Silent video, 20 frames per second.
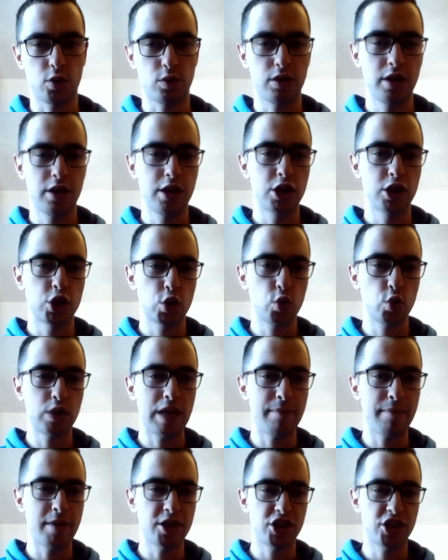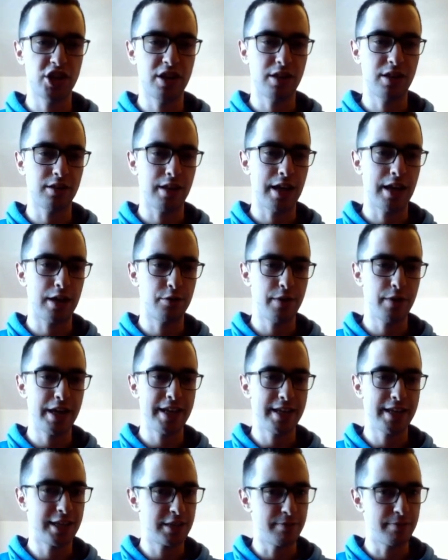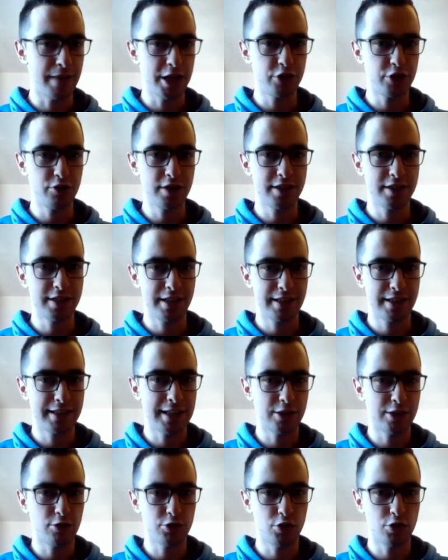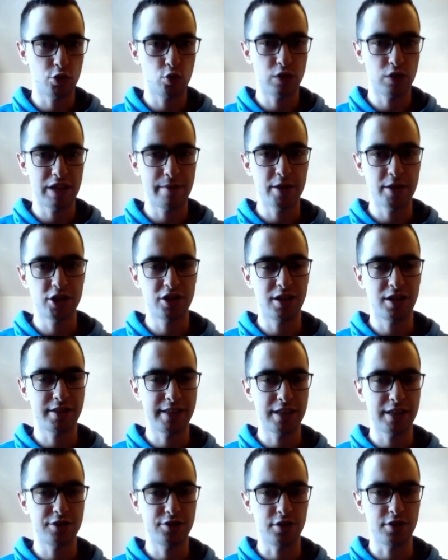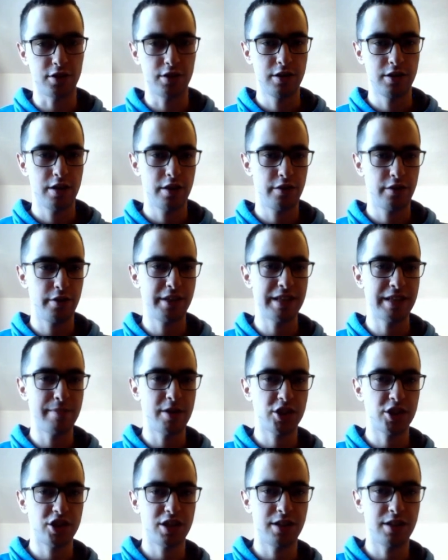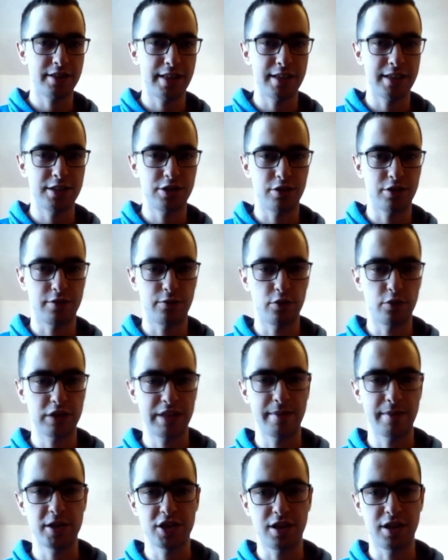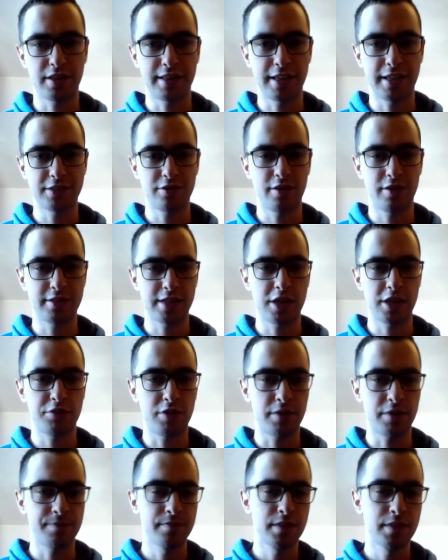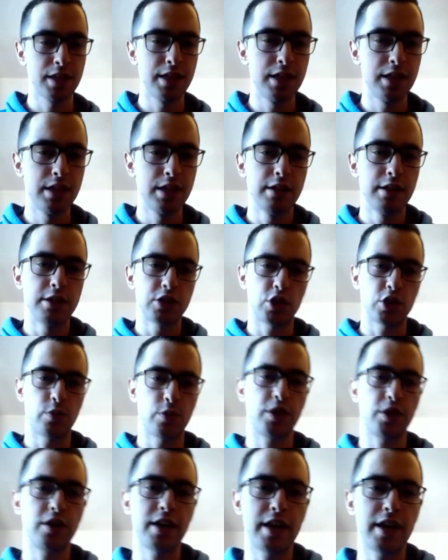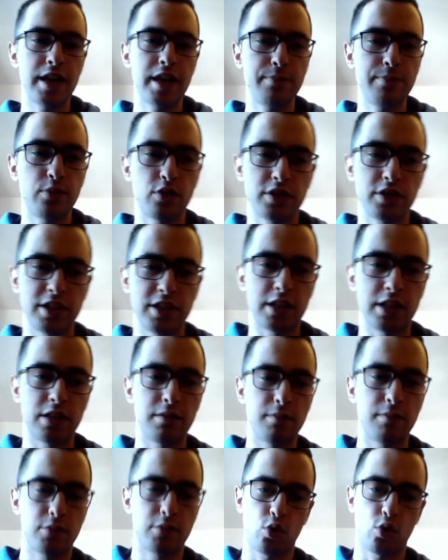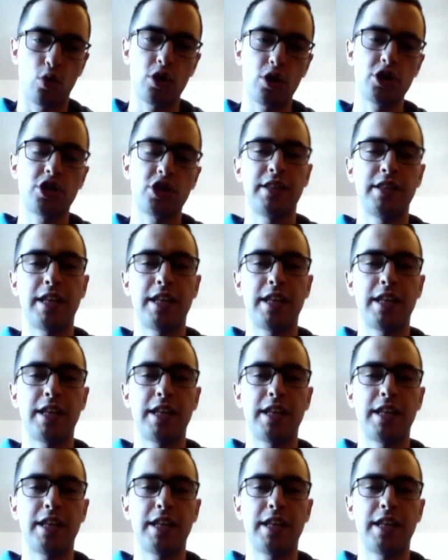So two-dimensional array is matrix. That's also two-dimensional tensor. Three-dimensional tensor, four-dimensional tensor, etc. So we're gonna import the torch.